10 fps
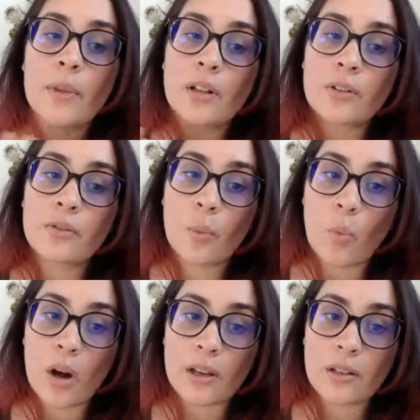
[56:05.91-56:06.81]
milk
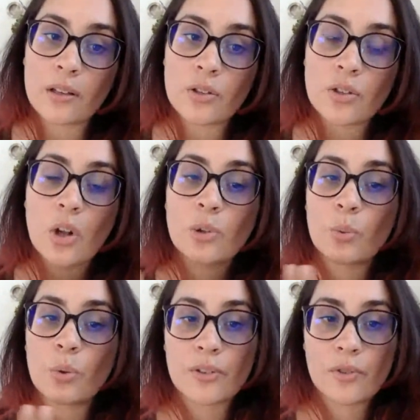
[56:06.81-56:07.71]
from one,
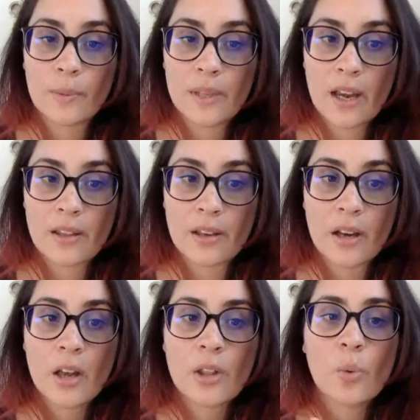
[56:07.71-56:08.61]
salt water from the
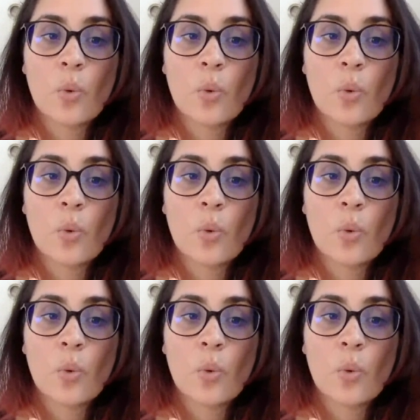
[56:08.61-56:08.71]
other.